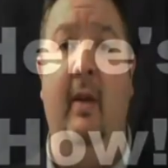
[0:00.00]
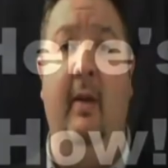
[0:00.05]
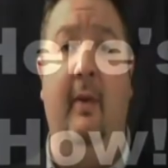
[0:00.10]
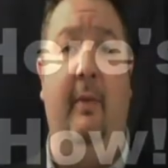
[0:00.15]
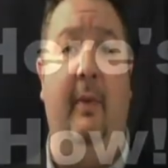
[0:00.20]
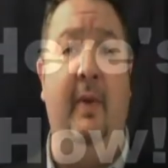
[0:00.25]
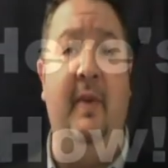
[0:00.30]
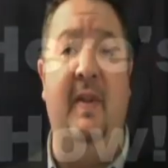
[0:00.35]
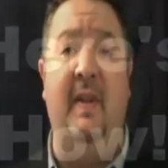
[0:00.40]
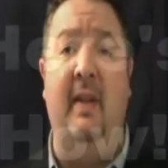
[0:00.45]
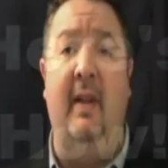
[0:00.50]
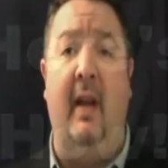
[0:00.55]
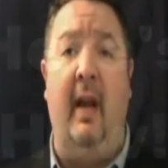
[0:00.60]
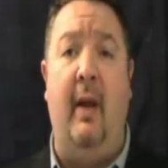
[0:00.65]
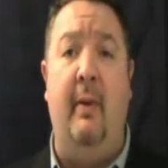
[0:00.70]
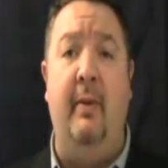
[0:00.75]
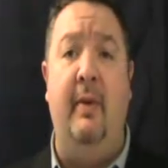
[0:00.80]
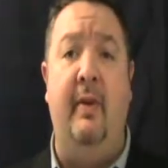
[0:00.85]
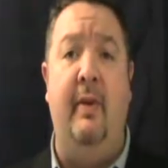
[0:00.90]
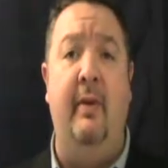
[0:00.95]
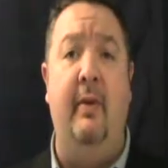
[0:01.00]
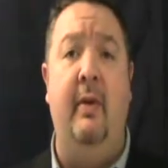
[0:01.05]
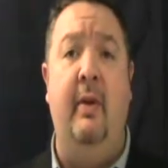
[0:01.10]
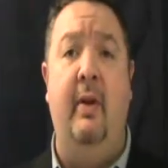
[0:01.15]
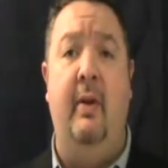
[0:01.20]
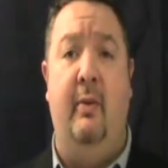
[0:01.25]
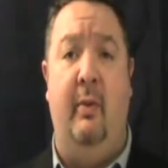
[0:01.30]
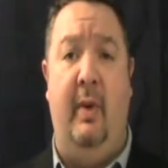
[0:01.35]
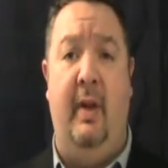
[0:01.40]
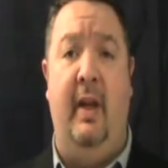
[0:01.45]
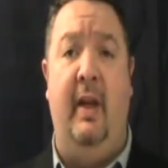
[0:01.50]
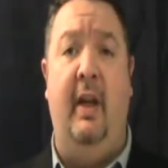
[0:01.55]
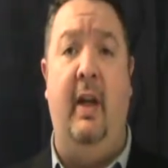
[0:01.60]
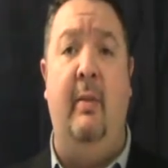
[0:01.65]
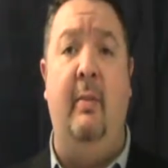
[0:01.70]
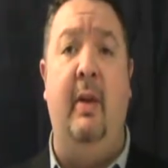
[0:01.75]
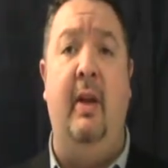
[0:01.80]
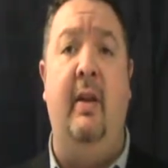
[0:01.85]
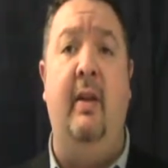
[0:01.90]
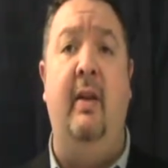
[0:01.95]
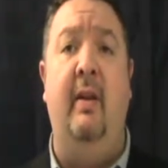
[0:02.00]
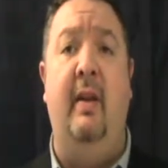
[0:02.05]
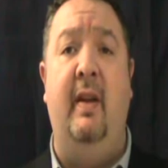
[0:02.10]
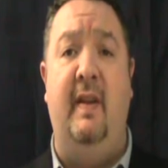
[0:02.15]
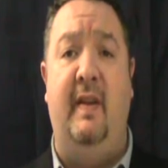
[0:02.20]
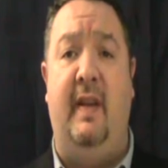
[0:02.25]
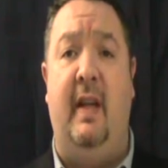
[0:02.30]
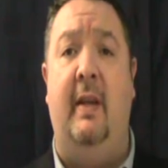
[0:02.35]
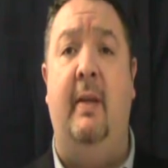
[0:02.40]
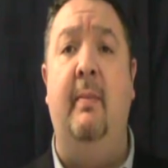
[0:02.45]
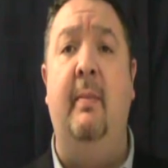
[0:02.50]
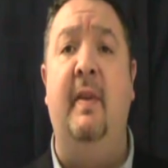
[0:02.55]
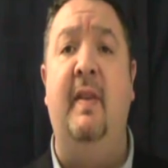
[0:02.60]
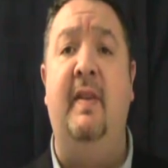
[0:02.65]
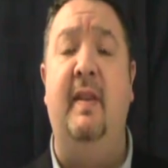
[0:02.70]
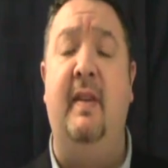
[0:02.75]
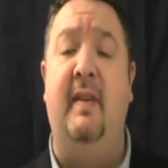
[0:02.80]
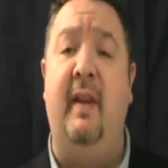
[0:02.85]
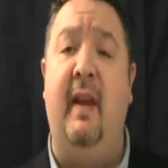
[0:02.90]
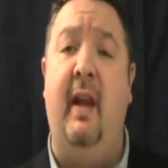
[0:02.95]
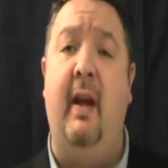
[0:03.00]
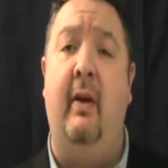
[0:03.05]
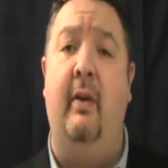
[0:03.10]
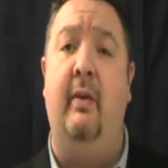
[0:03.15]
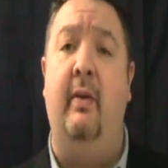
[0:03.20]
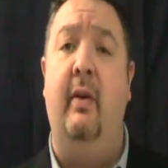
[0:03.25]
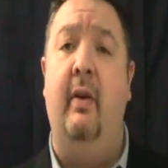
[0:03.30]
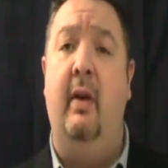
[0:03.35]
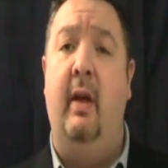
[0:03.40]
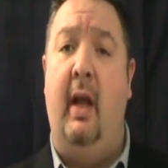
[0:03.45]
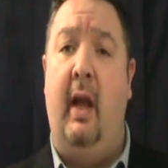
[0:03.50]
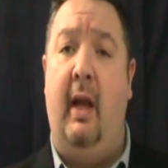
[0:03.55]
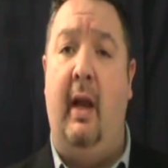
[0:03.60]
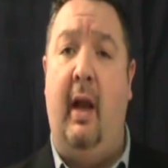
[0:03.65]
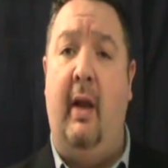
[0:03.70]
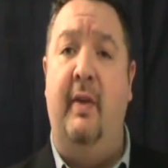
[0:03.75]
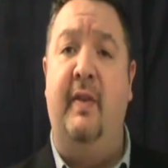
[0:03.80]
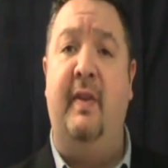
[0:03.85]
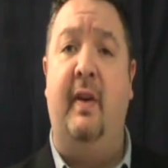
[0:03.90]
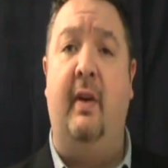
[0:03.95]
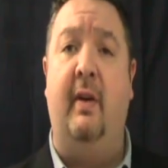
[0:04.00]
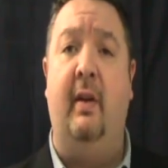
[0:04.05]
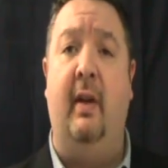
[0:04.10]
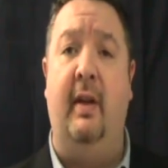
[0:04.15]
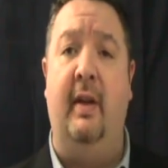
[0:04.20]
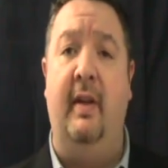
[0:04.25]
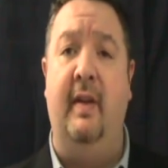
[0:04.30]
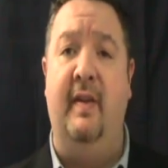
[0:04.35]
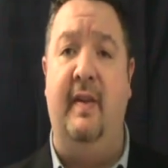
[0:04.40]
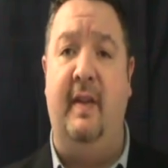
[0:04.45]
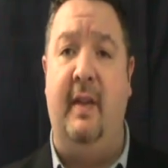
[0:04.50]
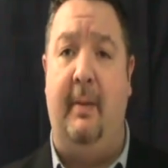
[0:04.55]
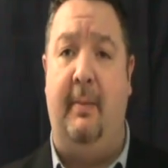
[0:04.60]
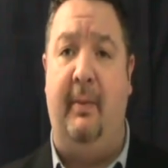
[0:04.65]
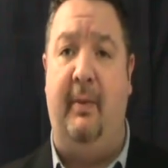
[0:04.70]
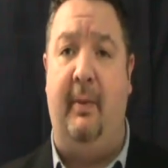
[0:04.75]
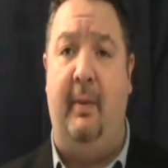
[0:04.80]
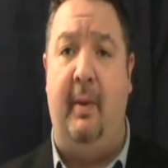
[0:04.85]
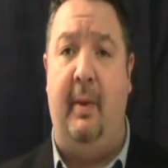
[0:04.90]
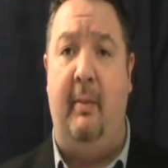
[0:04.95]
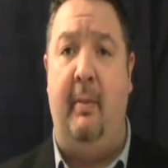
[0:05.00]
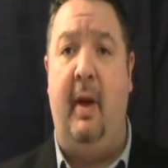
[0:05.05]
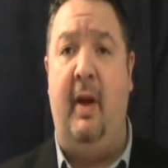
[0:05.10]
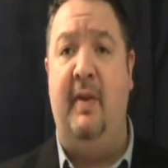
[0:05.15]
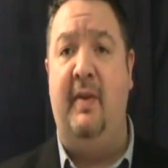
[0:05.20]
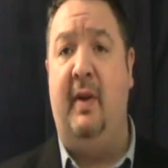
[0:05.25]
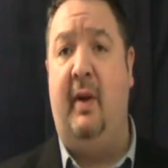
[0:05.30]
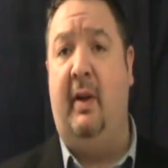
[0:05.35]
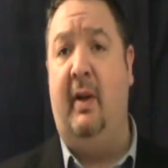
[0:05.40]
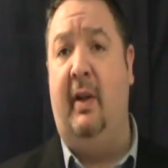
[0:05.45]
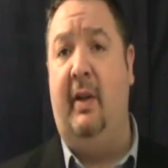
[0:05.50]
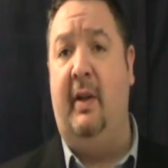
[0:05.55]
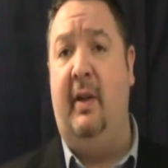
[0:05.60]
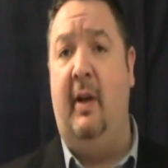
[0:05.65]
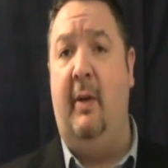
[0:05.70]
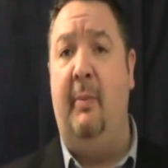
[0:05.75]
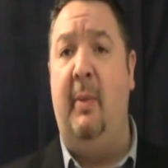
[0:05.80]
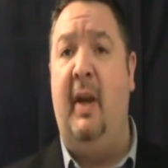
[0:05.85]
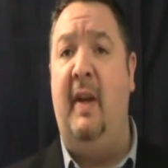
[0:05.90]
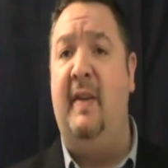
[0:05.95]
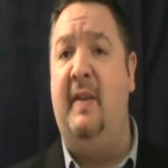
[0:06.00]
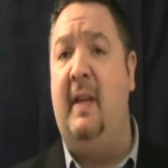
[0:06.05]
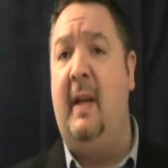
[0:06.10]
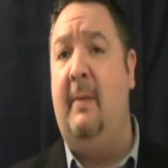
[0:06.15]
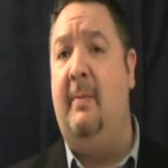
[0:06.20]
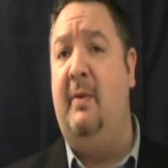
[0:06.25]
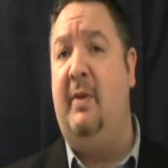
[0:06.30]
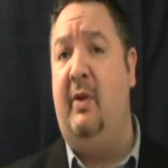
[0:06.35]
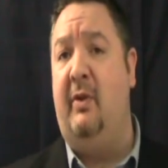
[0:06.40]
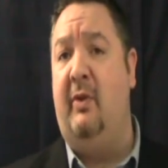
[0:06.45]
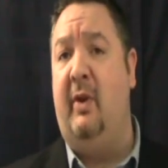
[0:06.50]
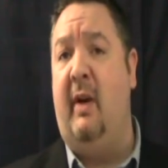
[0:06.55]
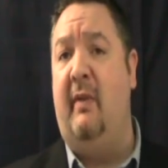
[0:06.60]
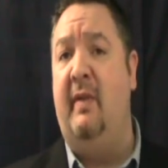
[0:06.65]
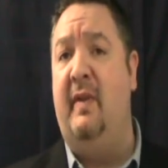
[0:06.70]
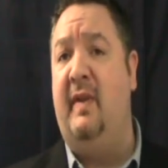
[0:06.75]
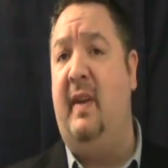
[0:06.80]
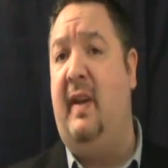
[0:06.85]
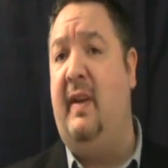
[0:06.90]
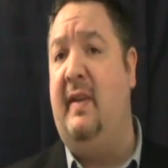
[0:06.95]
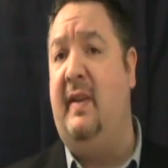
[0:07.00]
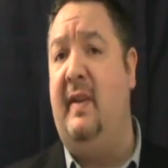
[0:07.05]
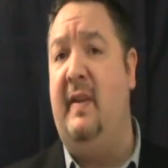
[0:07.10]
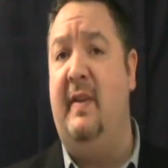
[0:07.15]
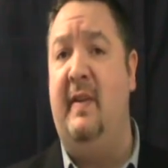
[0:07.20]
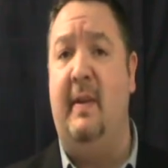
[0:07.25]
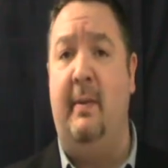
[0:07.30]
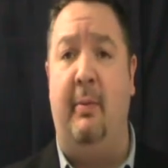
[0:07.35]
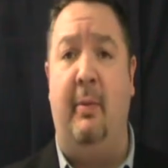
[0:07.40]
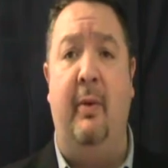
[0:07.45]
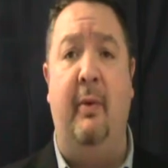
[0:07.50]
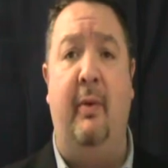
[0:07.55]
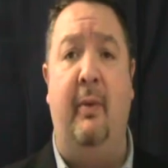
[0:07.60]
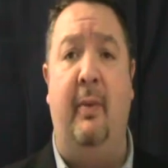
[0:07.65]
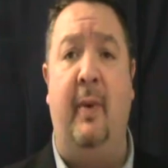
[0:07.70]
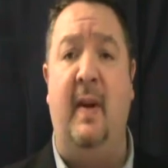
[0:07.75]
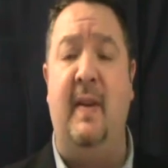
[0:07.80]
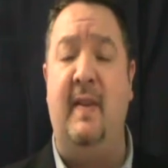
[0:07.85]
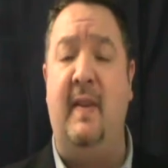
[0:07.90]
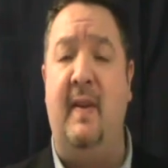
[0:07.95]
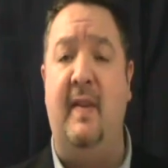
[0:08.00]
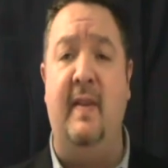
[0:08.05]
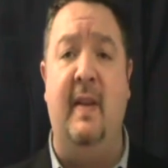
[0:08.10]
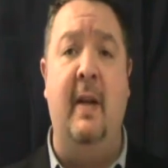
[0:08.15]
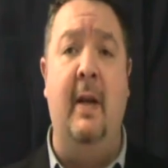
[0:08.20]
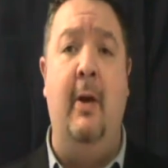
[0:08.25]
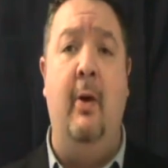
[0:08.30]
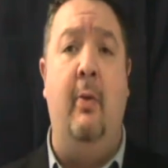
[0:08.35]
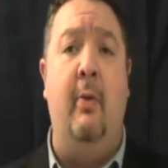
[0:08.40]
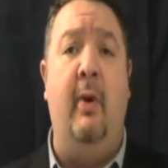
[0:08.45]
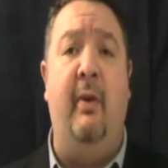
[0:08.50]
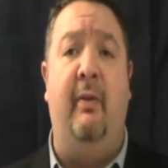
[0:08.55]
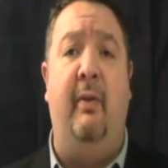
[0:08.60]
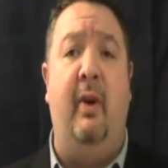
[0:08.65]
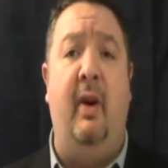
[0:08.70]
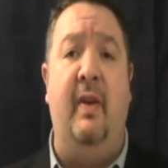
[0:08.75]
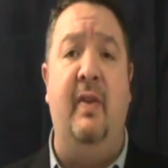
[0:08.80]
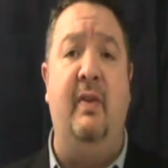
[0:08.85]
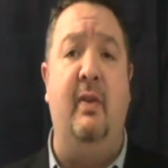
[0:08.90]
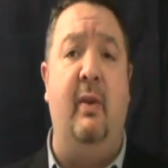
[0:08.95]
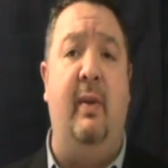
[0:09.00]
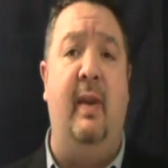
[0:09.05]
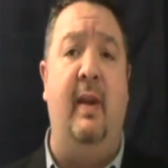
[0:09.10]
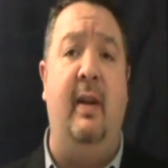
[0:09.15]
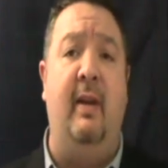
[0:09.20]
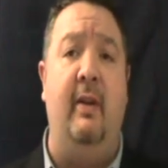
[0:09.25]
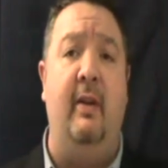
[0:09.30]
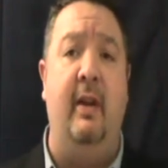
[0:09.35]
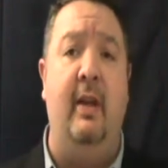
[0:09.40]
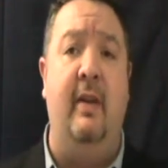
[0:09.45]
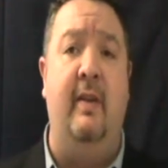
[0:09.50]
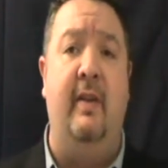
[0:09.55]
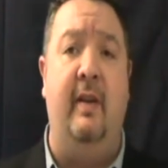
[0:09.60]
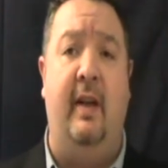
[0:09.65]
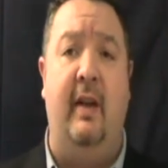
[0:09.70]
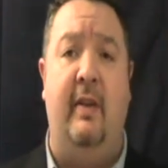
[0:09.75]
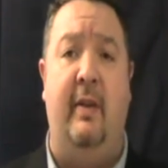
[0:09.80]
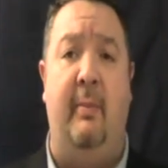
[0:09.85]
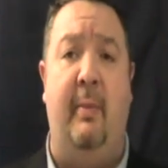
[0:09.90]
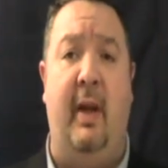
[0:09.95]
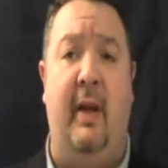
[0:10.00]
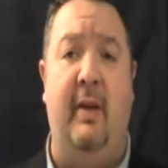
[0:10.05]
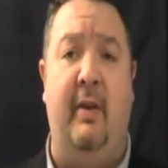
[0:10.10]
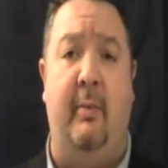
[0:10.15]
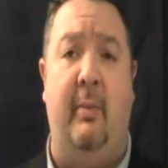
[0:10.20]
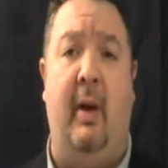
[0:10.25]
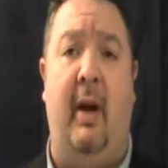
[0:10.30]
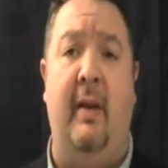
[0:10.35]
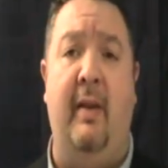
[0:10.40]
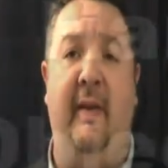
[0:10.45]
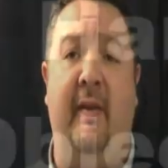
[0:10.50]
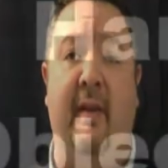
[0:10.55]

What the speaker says: The first thing that I would do when they come in is get them to sit down, and I'd start collecting steps from them. I'd start collecting their pay stubs, their driver's license, the proof of residence, whatever else you think you need to get the bank to buy the